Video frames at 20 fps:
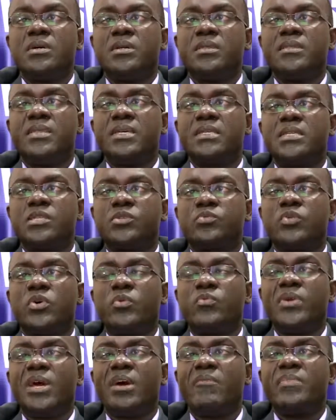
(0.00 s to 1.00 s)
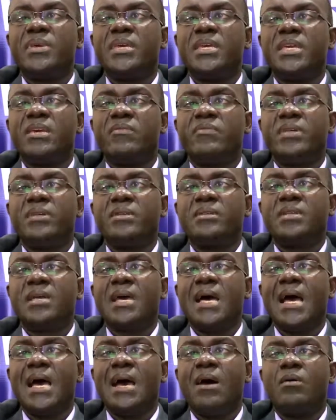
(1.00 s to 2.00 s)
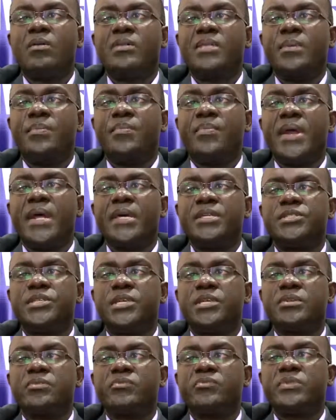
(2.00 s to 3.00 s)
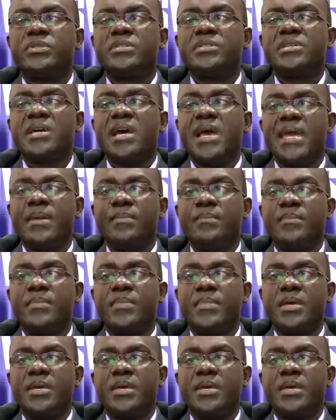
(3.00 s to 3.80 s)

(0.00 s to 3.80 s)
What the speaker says: This is what we have been given, how the price changes with time.